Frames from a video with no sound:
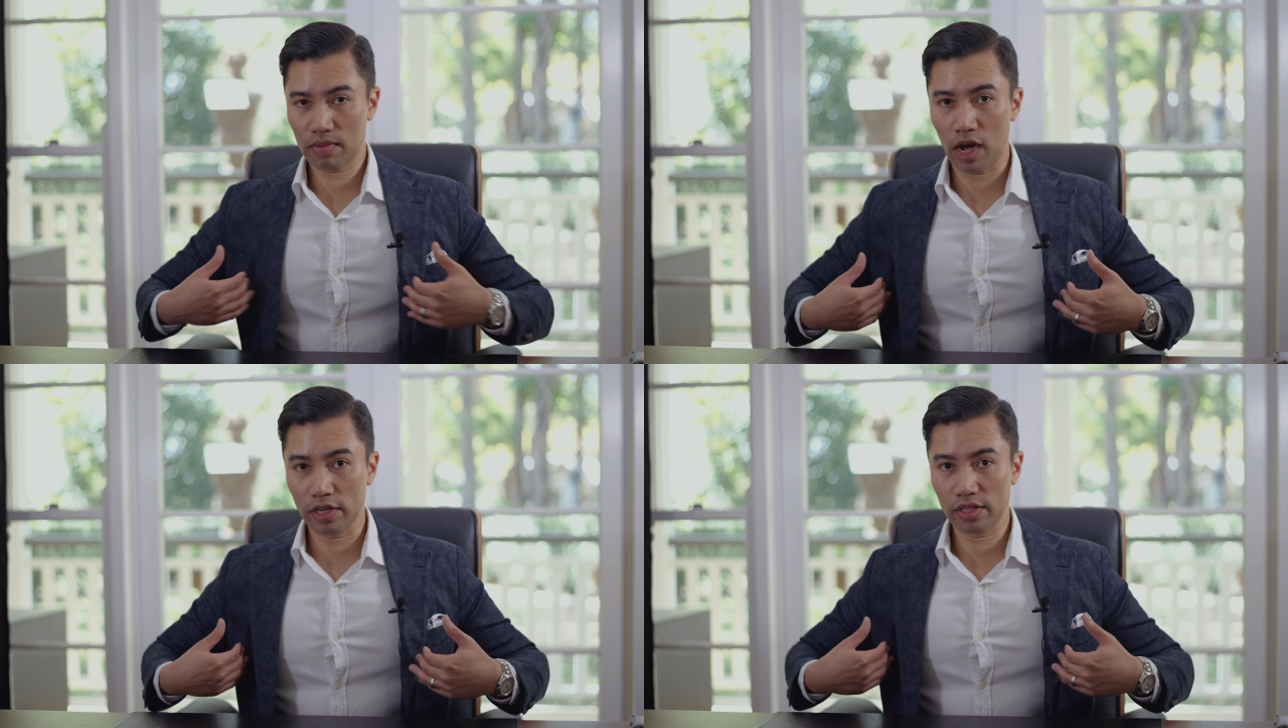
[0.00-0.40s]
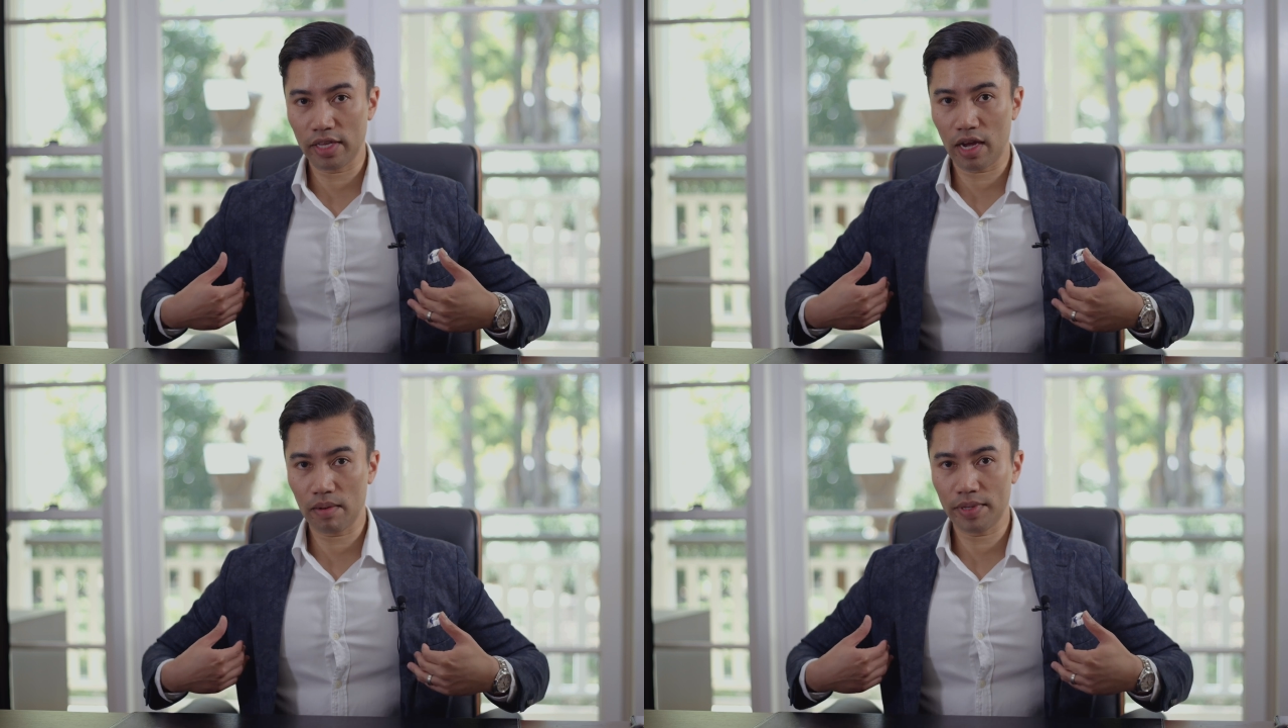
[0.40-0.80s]
under
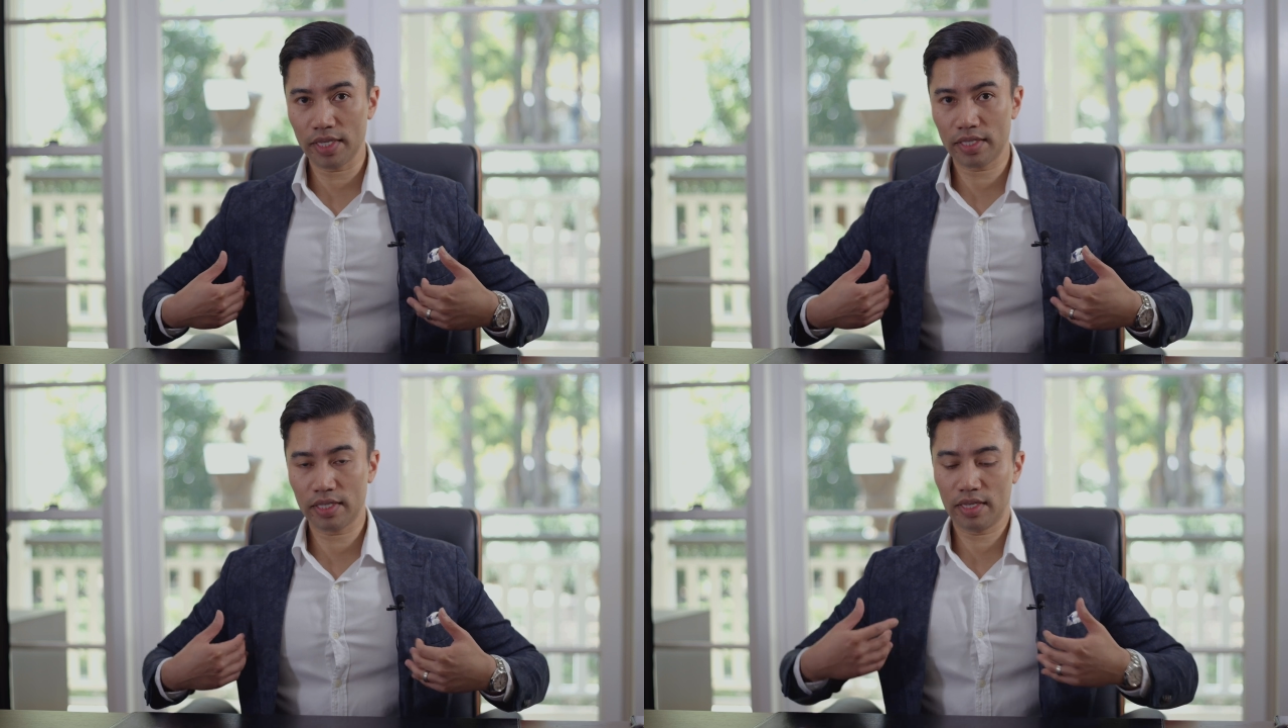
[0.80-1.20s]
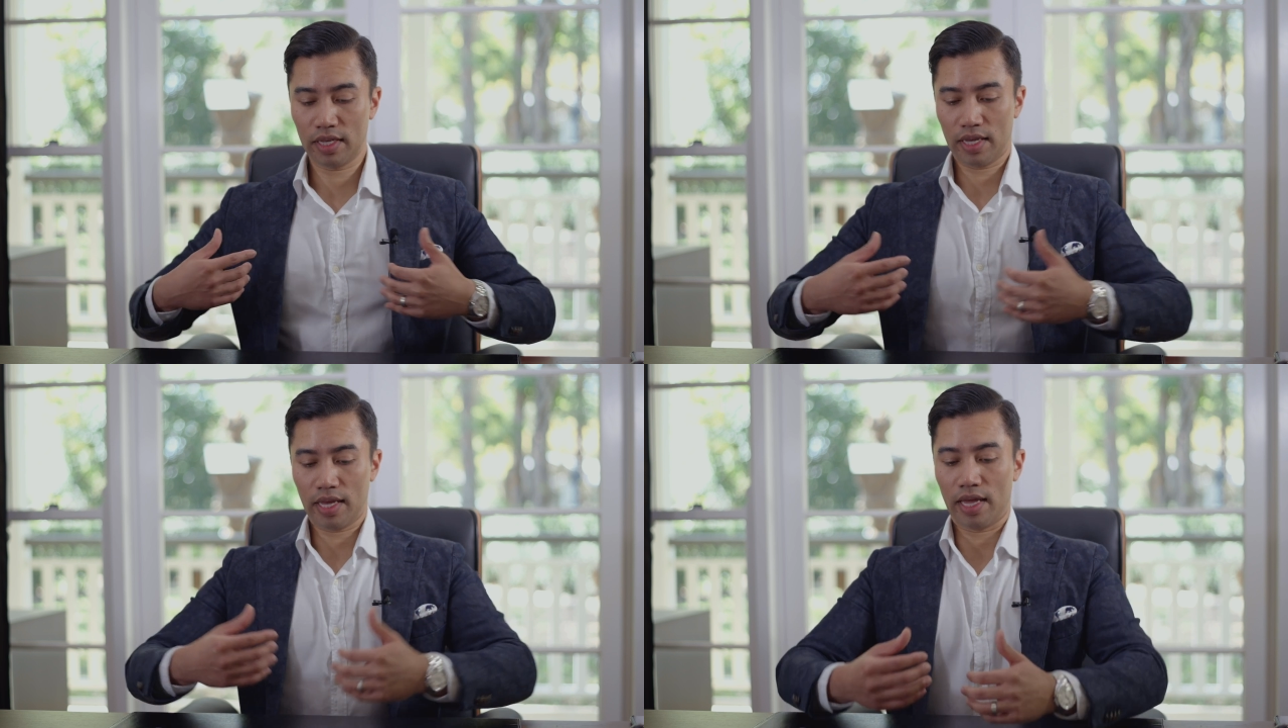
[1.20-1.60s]
the armpit
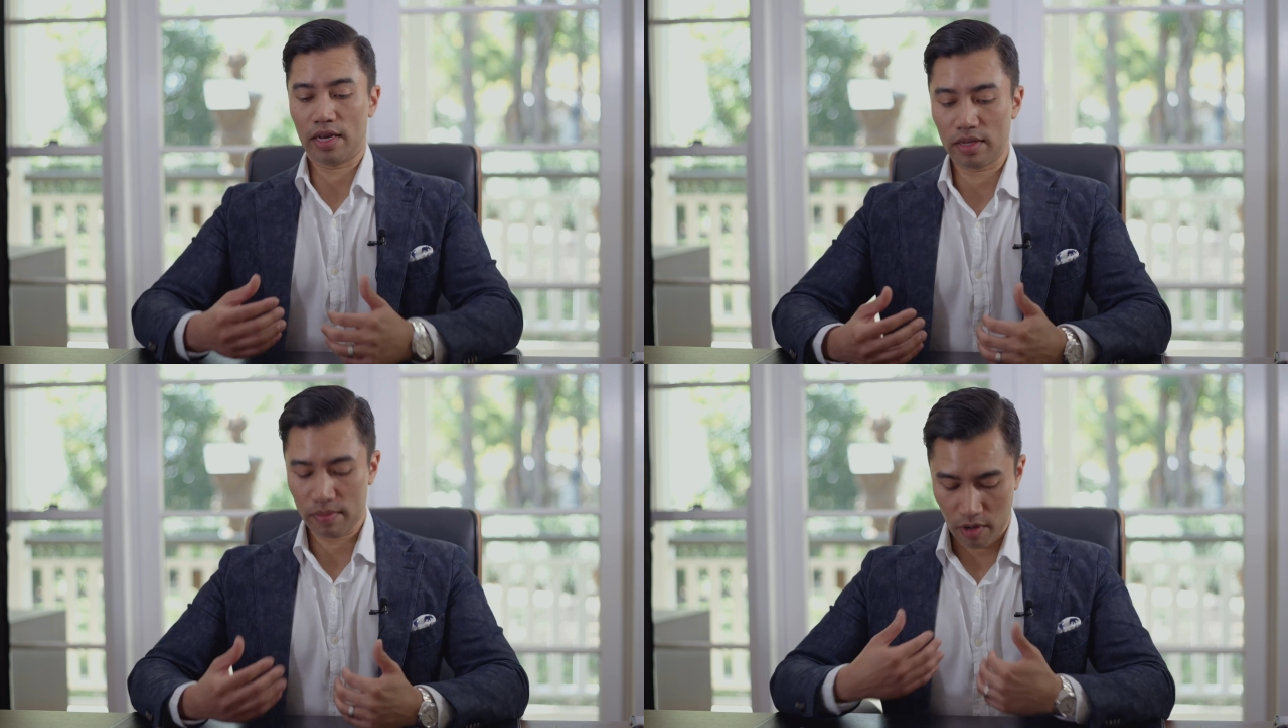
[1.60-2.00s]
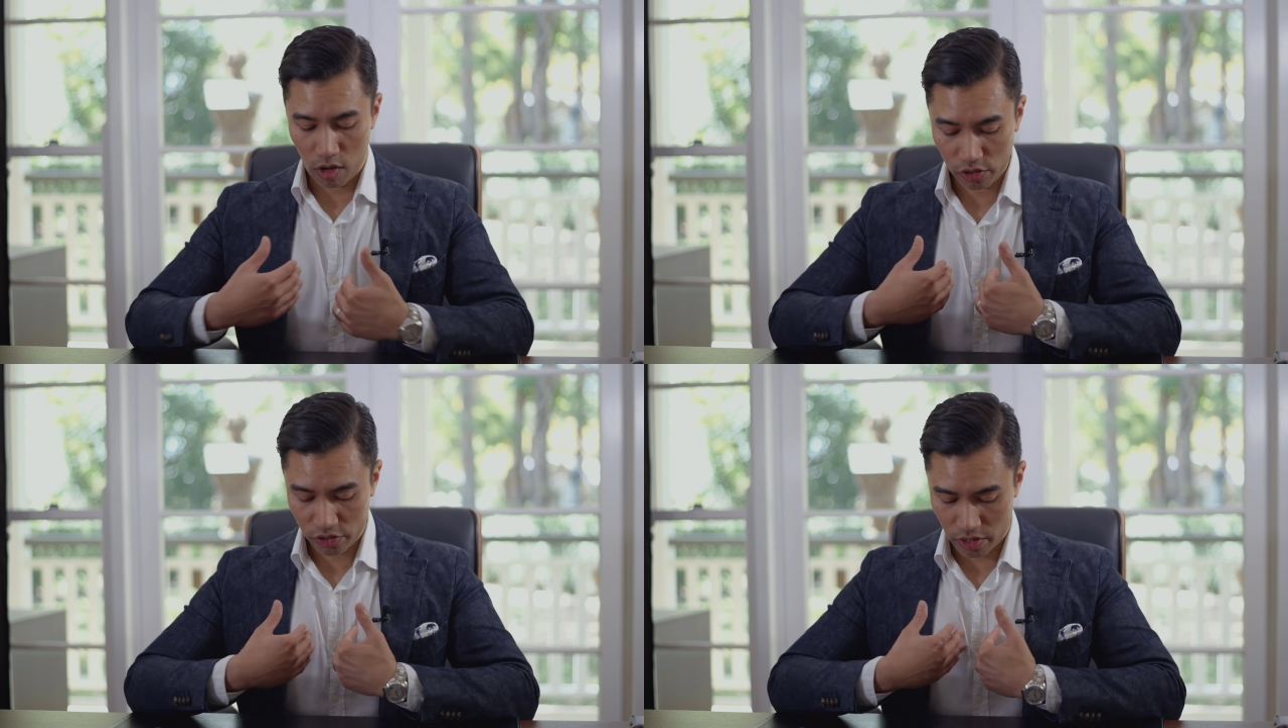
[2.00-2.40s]
and
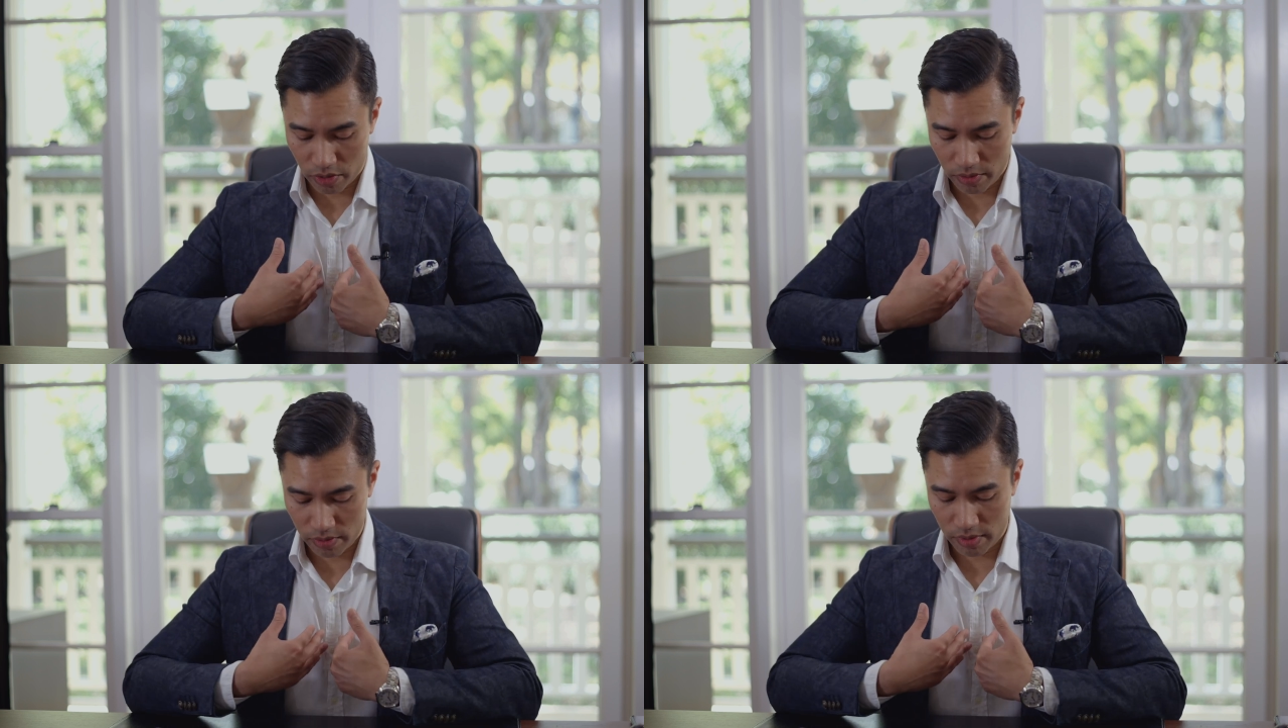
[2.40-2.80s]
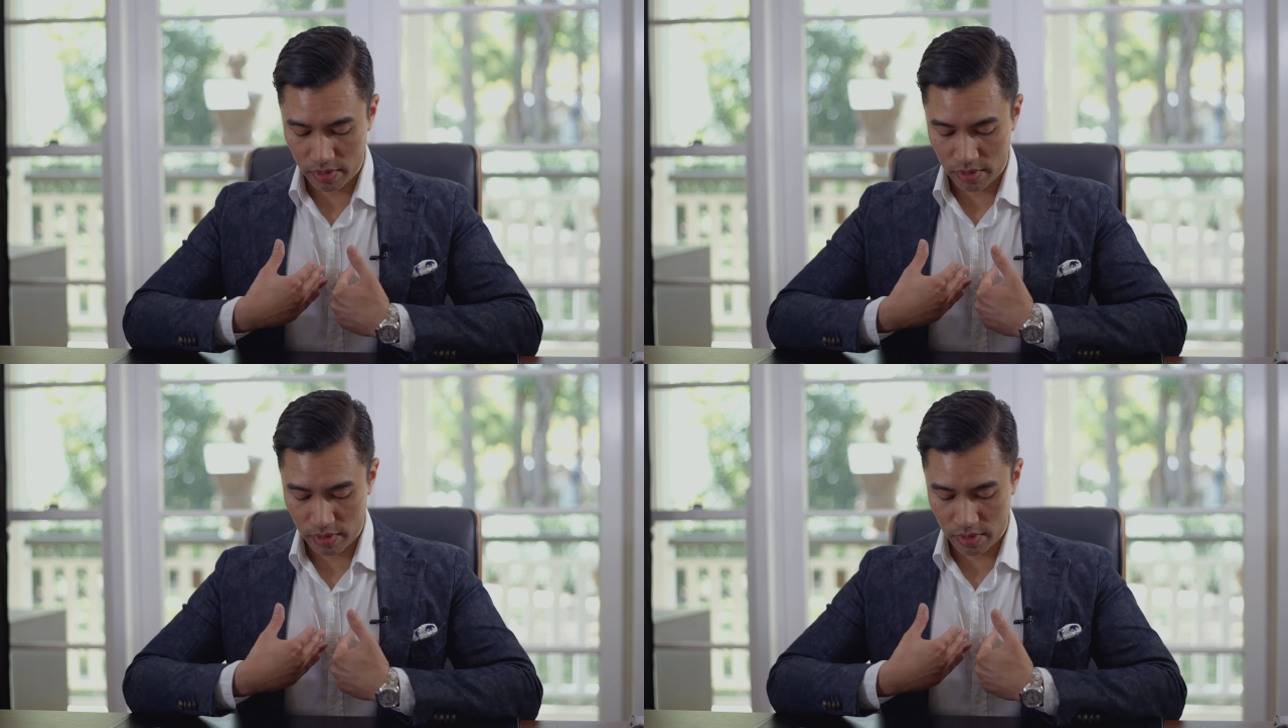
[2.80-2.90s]
also